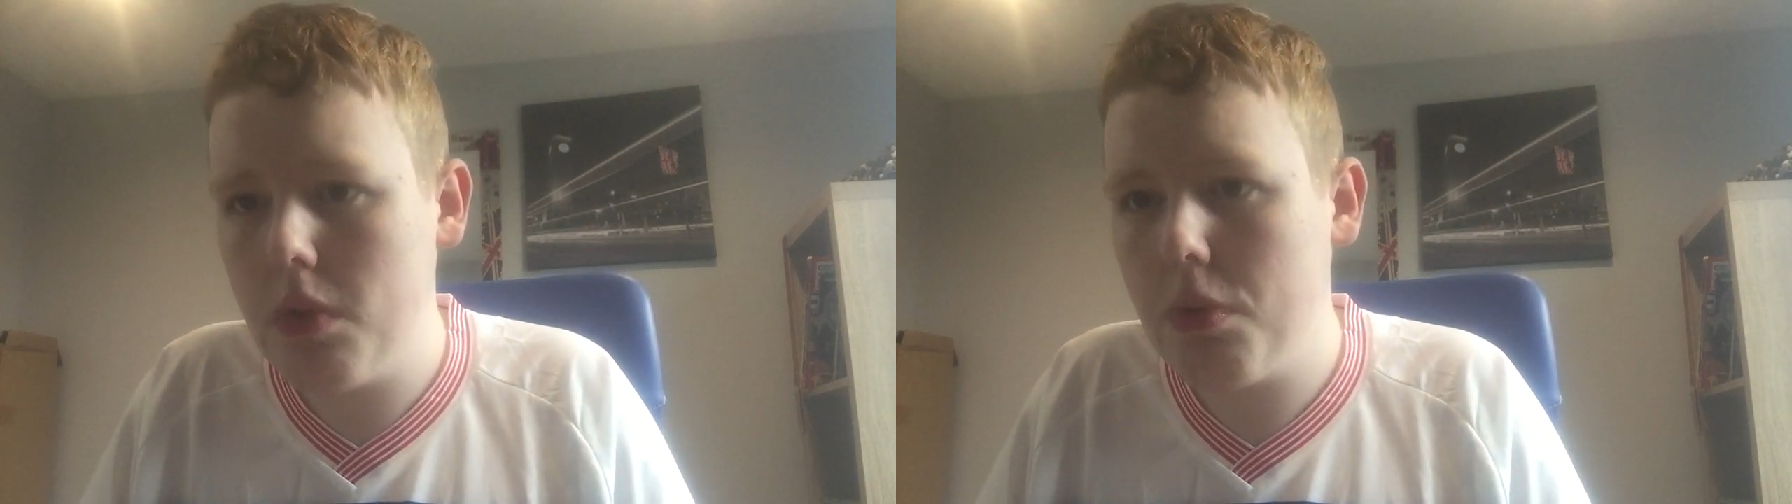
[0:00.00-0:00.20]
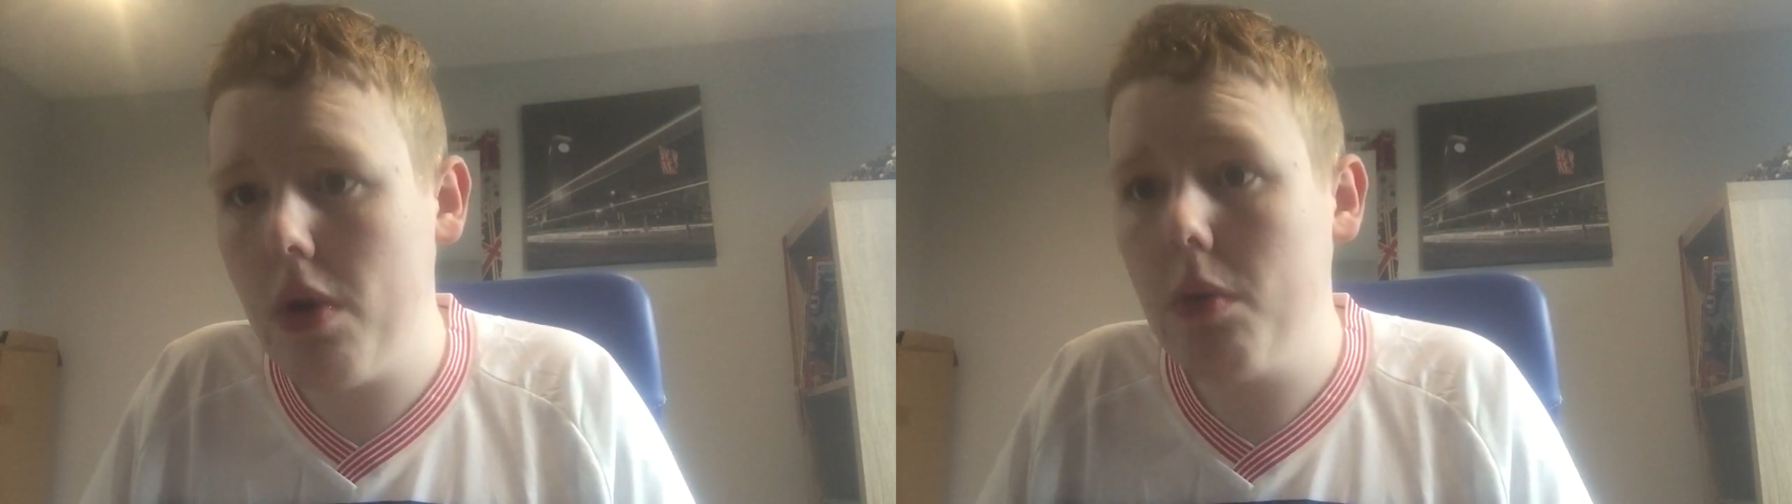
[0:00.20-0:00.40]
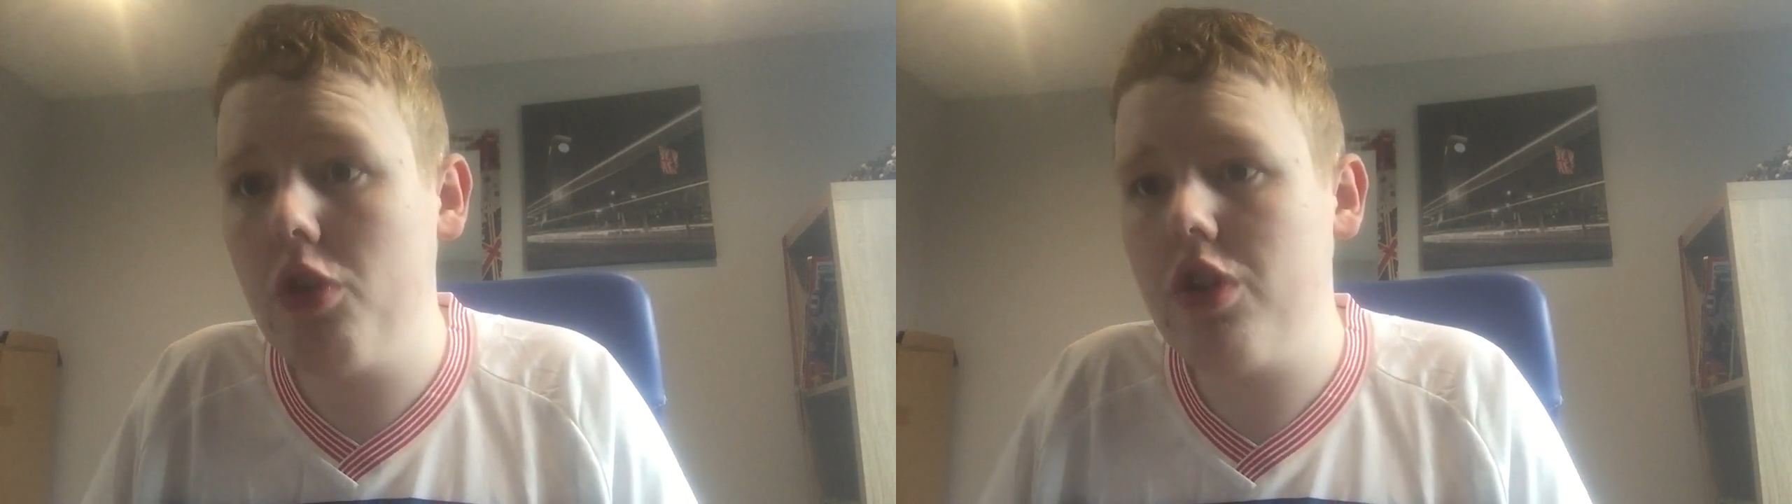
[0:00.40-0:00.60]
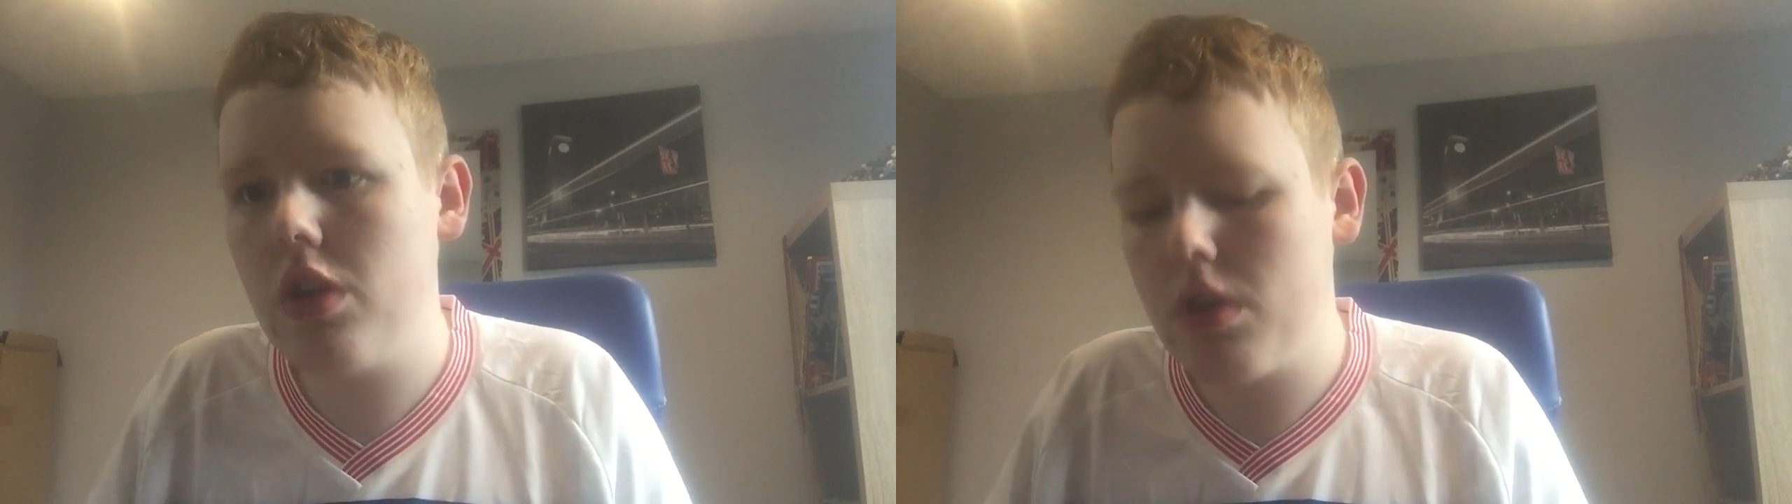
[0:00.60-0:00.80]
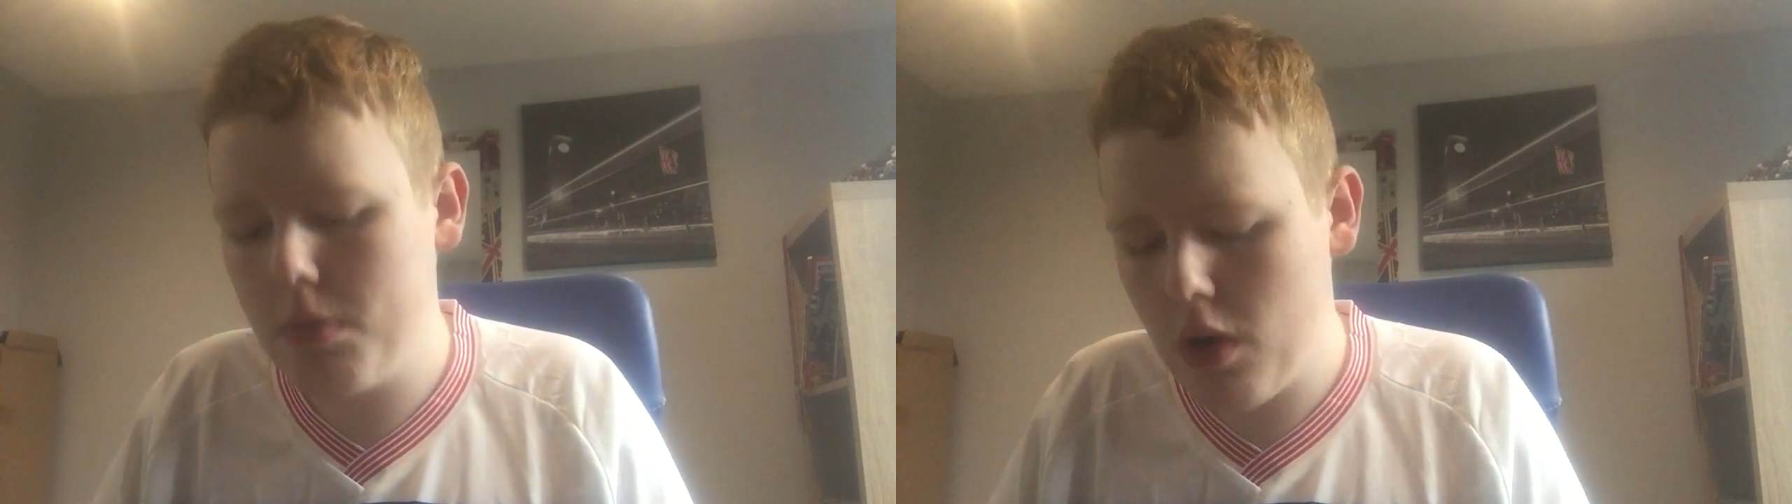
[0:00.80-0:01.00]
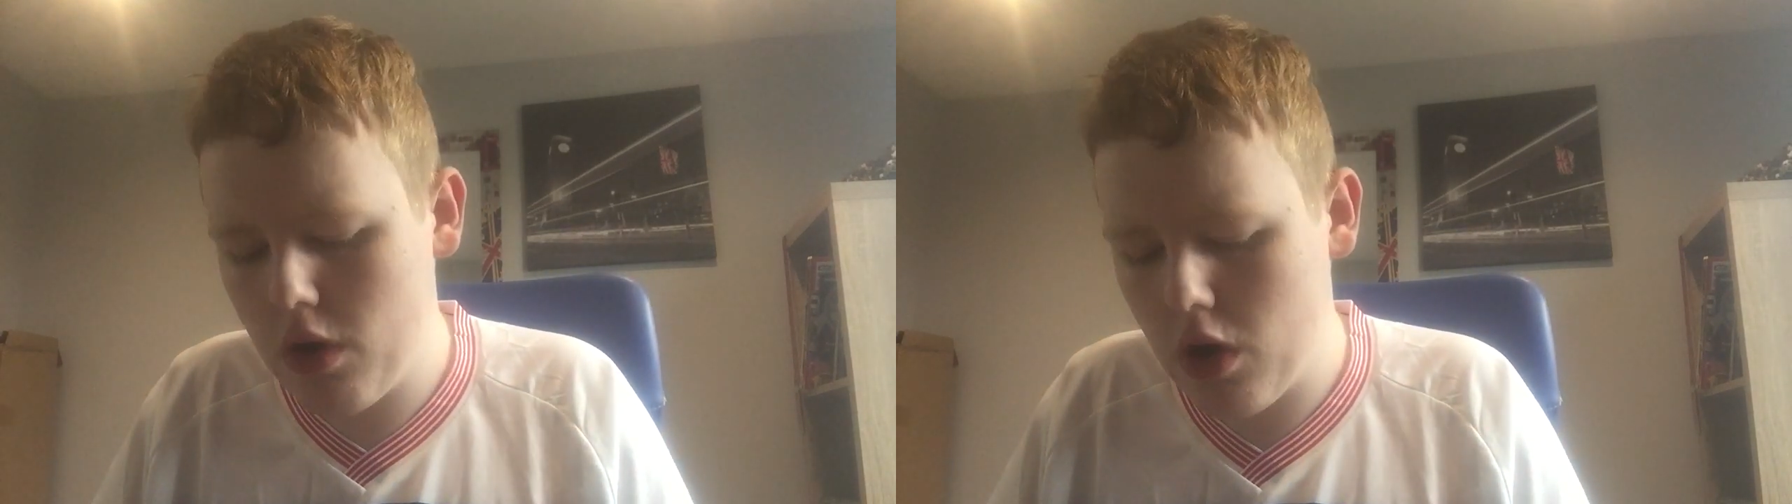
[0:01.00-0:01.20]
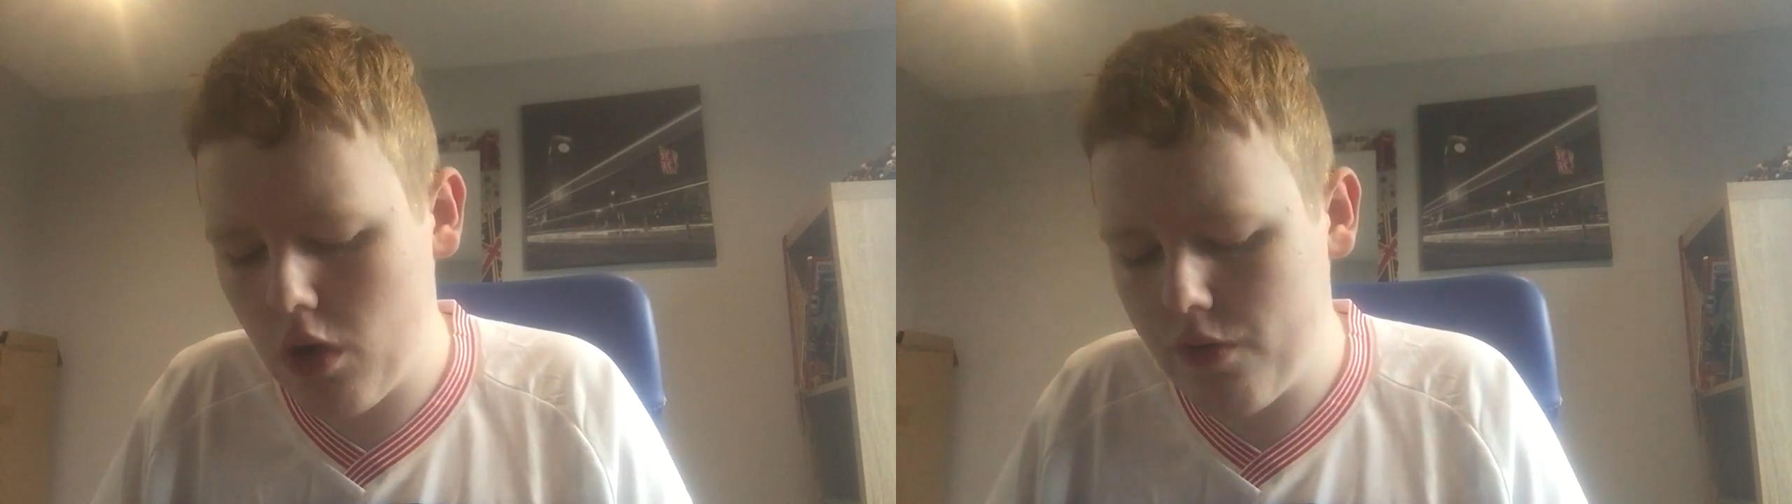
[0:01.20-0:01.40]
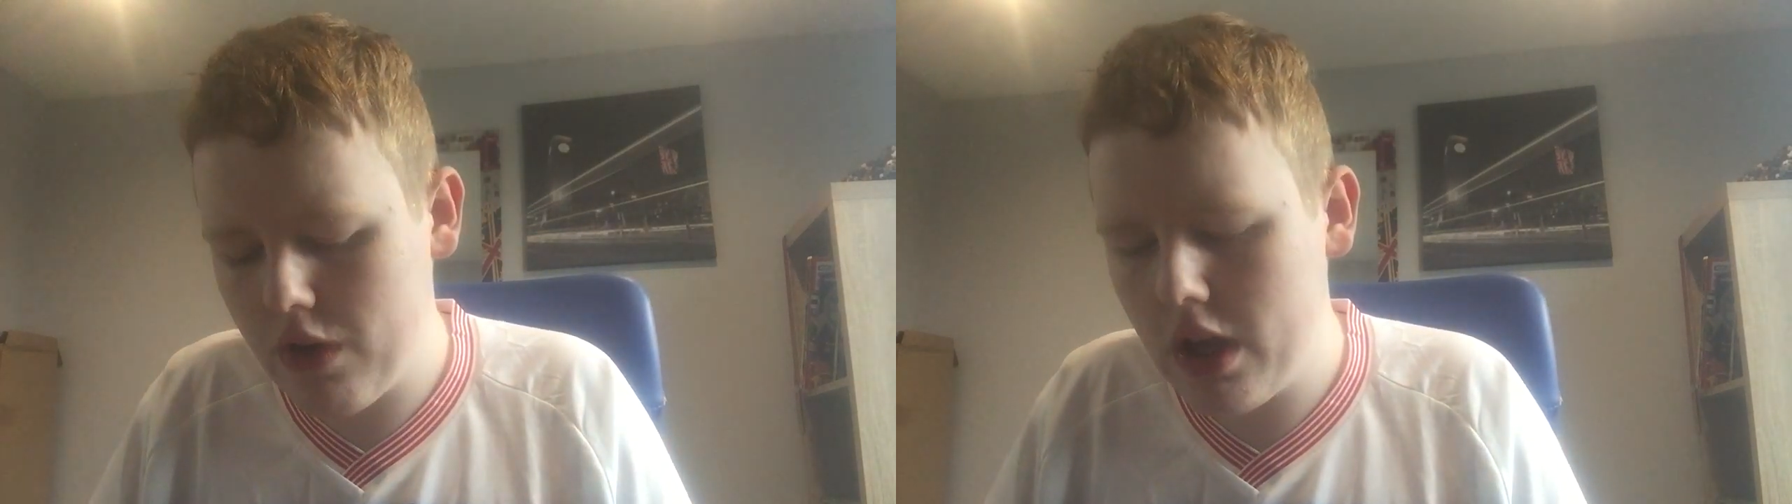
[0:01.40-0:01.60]
I'll probably watch it tomorrow,
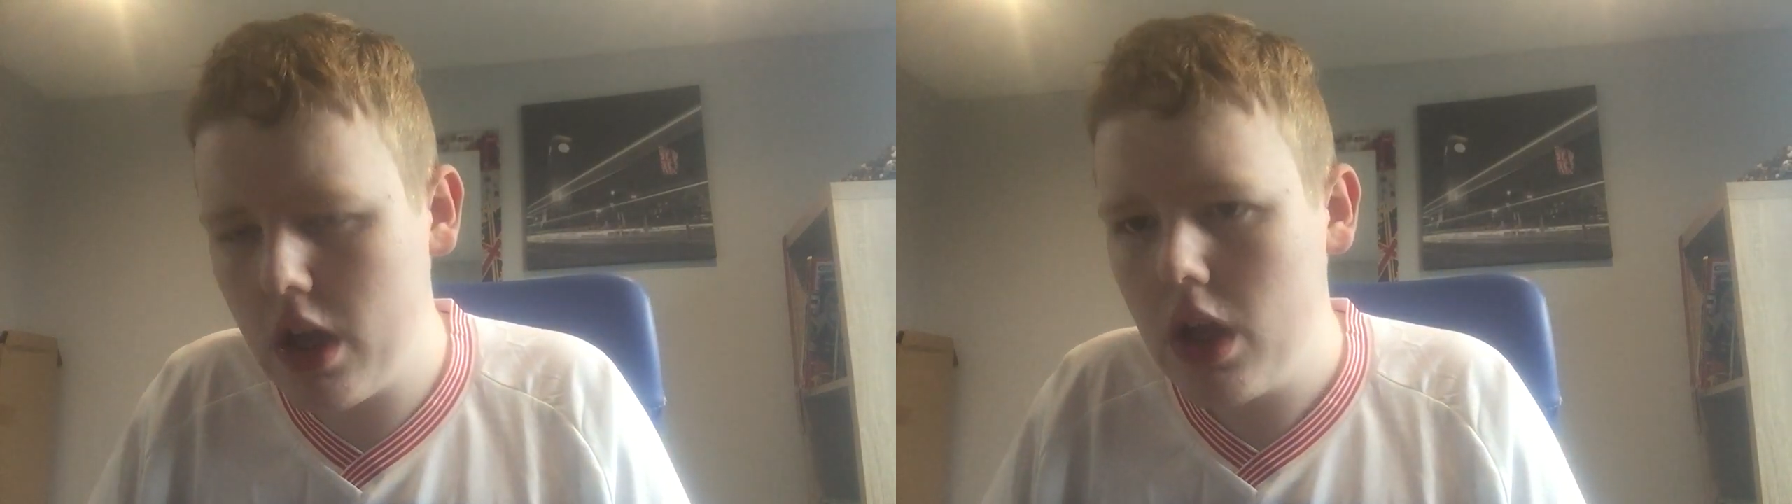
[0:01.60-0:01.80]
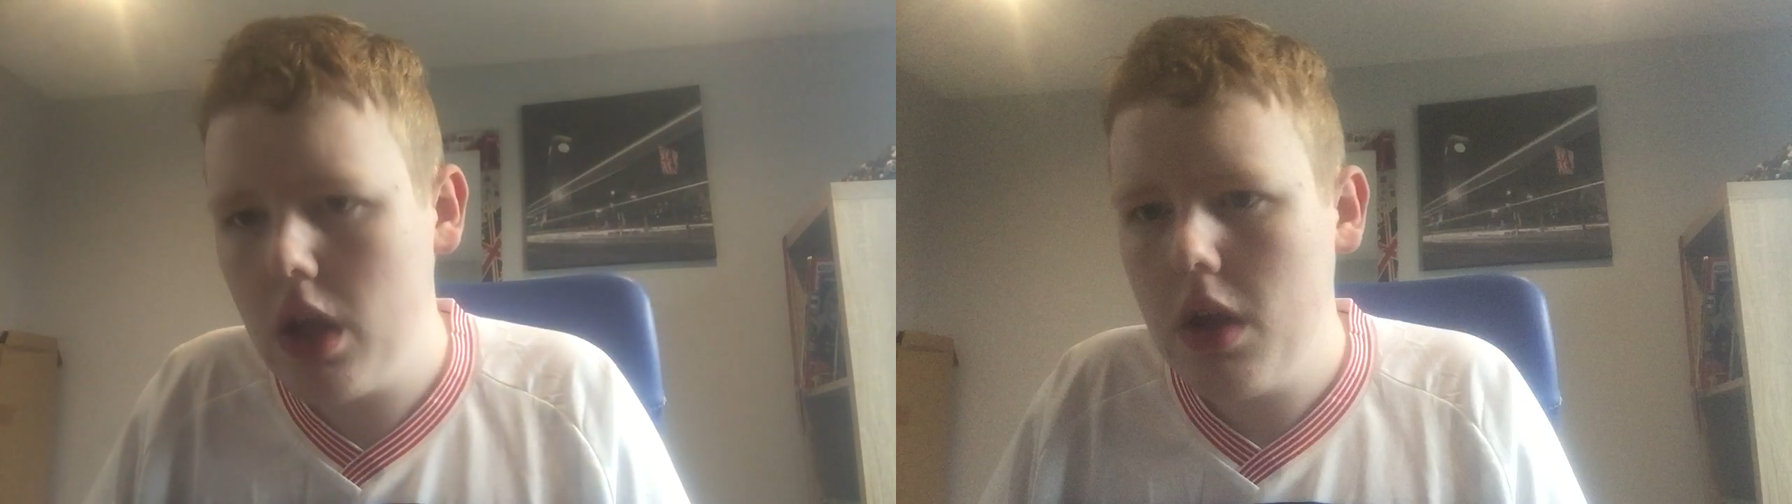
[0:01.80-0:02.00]
hopefully.